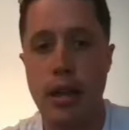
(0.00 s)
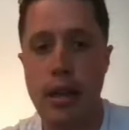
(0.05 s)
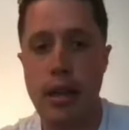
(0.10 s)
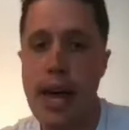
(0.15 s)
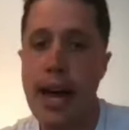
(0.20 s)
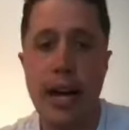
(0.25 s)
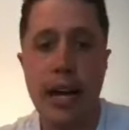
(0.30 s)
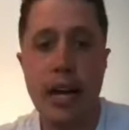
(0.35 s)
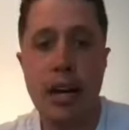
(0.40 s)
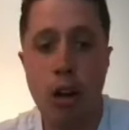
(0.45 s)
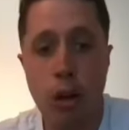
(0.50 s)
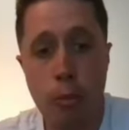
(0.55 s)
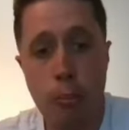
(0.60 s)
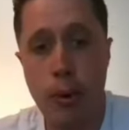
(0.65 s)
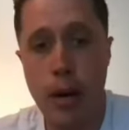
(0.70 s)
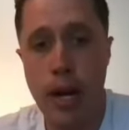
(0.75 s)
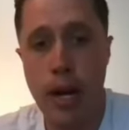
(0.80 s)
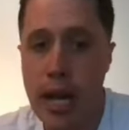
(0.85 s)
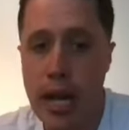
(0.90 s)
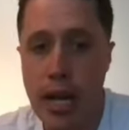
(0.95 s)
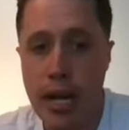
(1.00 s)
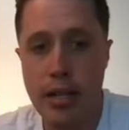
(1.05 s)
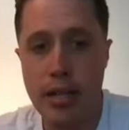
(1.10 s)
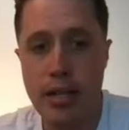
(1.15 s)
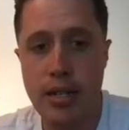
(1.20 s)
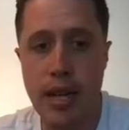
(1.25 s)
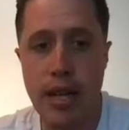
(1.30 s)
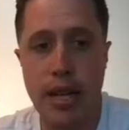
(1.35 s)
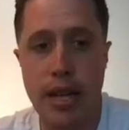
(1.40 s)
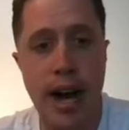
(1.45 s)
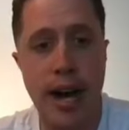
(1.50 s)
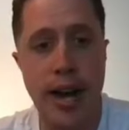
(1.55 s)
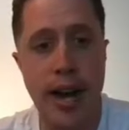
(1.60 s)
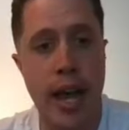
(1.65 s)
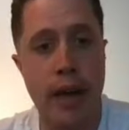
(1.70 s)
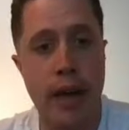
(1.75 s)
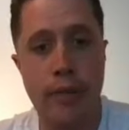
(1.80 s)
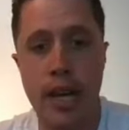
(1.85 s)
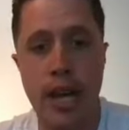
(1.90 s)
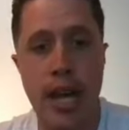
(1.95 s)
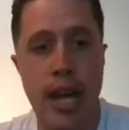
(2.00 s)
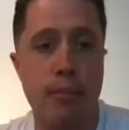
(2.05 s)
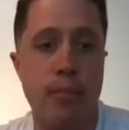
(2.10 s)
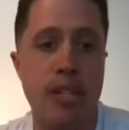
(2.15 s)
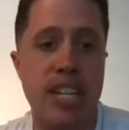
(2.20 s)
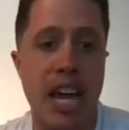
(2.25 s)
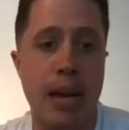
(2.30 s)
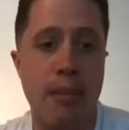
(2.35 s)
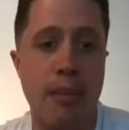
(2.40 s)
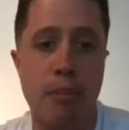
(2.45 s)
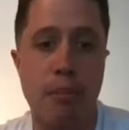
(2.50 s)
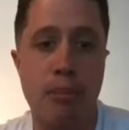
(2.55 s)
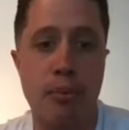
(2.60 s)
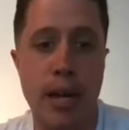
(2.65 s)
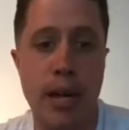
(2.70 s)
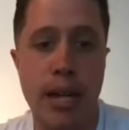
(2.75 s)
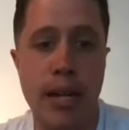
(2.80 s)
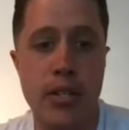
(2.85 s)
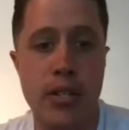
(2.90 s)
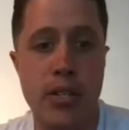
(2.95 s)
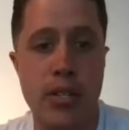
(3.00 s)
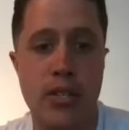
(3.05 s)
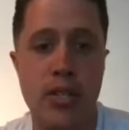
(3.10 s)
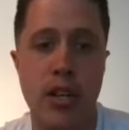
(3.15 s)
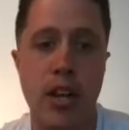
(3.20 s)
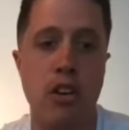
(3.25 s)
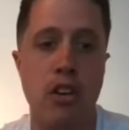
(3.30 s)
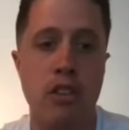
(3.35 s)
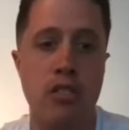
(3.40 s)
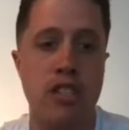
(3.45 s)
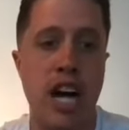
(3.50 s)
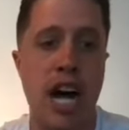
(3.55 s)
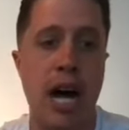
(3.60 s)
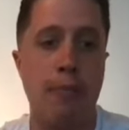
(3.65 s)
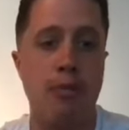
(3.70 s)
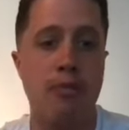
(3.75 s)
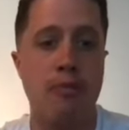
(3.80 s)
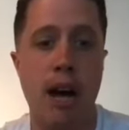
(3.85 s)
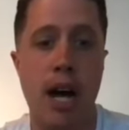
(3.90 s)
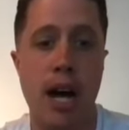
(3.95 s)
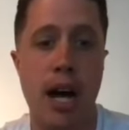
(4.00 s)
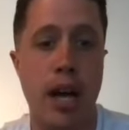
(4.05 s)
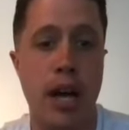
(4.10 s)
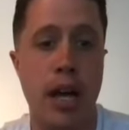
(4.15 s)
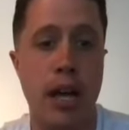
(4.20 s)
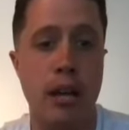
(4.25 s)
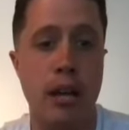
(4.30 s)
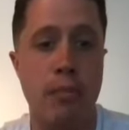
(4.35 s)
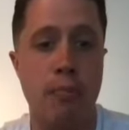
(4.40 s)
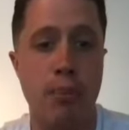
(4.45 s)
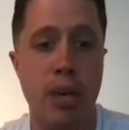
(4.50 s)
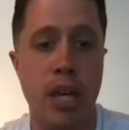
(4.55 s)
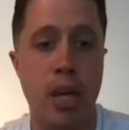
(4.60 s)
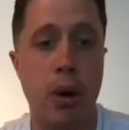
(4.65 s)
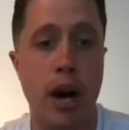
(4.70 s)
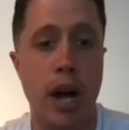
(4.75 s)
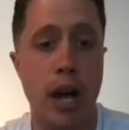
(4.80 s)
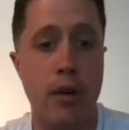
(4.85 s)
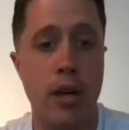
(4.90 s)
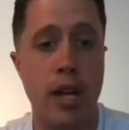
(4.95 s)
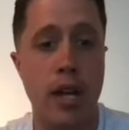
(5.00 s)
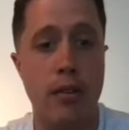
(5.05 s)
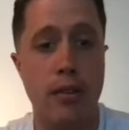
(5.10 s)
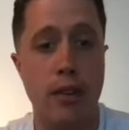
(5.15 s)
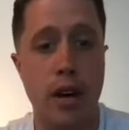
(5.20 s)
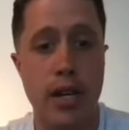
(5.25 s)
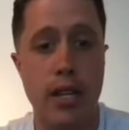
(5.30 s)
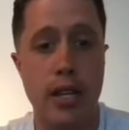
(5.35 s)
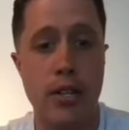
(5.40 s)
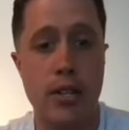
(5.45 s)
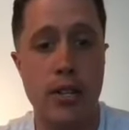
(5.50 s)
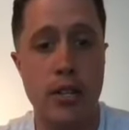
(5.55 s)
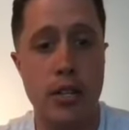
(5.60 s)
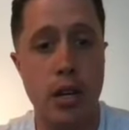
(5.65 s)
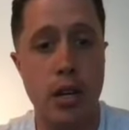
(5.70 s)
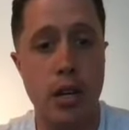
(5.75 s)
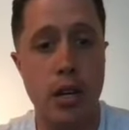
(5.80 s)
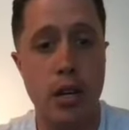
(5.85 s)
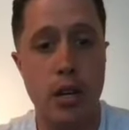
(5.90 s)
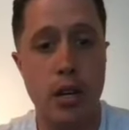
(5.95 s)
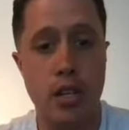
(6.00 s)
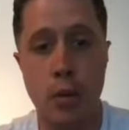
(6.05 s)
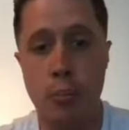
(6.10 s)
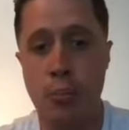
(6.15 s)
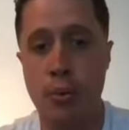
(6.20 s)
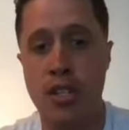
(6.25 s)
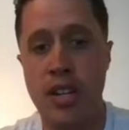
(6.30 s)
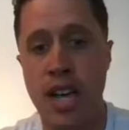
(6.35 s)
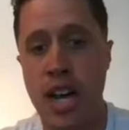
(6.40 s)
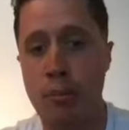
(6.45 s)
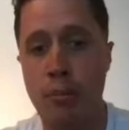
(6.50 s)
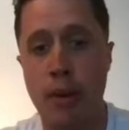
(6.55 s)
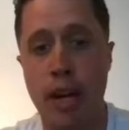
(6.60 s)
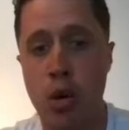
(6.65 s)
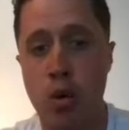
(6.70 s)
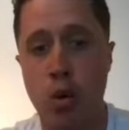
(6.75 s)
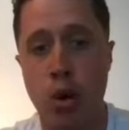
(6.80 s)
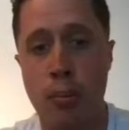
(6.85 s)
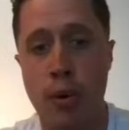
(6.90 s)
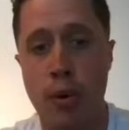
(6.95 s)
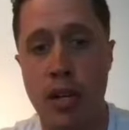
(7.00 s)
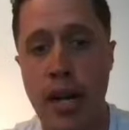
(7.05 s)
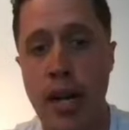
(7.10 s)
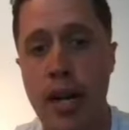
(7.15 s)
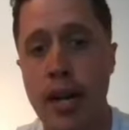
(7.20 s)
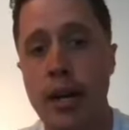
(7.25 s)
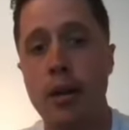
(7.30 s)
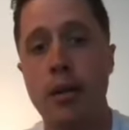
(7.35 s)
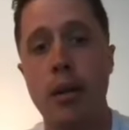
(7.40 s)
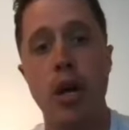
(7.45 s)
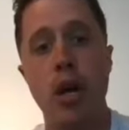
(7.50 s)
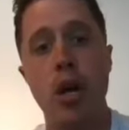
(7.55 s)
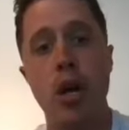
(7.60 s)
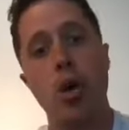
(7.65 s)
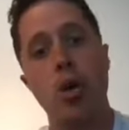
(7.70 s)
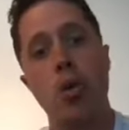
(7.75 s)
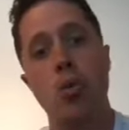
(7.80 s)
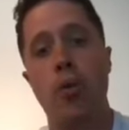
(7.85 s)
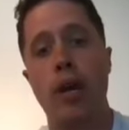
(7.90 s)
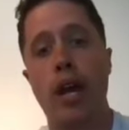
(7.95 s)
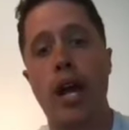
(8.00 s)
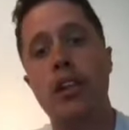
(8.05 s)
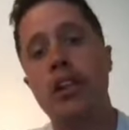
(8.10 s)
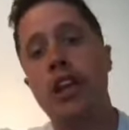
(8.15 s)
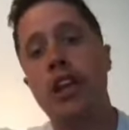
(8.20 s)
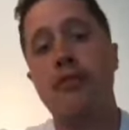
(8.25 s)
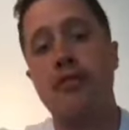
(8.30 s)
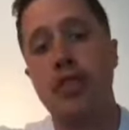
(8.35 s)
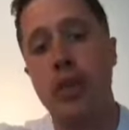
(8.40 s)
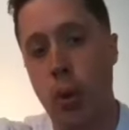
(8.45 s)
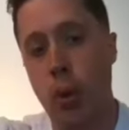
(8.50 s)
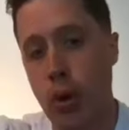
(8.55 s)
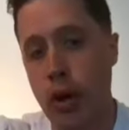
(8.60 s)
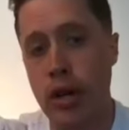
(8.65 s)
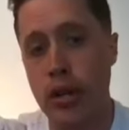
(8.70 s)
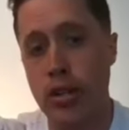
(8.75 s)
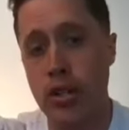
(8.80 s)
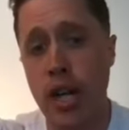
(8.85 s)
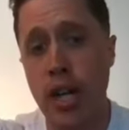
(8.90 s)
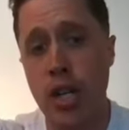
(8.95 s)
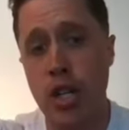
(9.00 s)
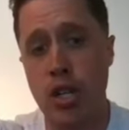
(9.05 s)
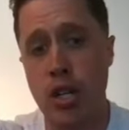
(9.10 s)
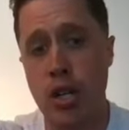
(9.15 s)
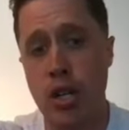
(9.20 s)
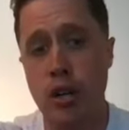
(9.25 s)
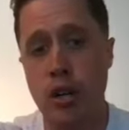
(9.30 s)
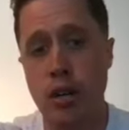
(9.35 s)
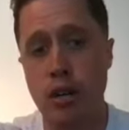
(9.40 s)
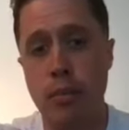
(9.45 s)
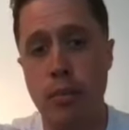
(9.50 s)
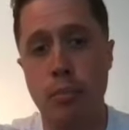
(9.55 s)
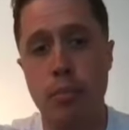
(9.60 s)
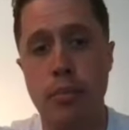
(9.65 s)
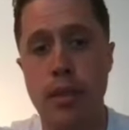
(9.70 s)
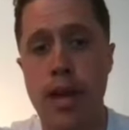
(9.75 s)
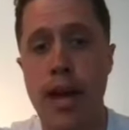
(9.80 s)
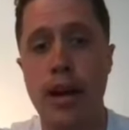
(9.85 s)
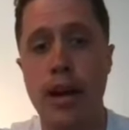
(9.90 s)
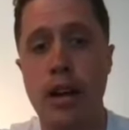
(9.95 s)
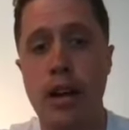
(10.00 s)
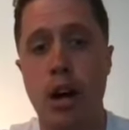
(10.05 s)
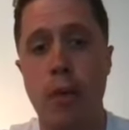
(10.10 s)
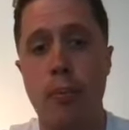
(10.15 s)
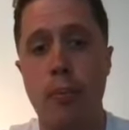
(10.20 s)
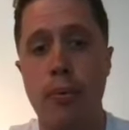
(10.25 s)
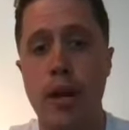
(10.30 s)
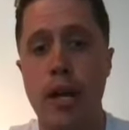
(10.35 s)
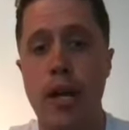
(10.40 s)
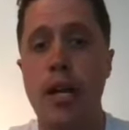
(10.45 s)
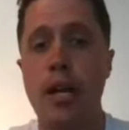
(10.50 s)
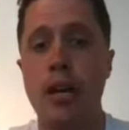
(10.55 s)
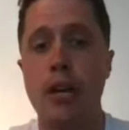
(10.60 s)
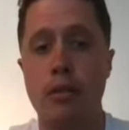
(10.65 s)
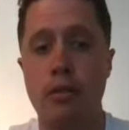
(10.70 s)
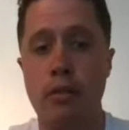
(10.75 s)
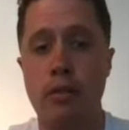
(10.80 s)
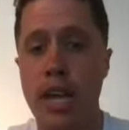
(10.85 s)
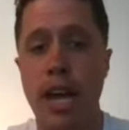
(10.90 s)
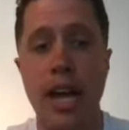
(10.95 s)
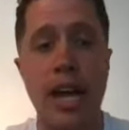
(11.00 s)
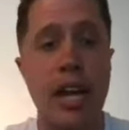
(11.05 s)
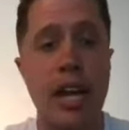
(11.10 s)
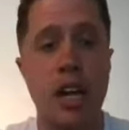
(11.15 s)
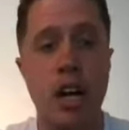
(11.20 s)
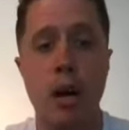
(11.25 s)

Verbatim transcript: That company did not have an MDM in place sitting on top of my BYOD device to protect my corporate data. When I left the organization, that company, like any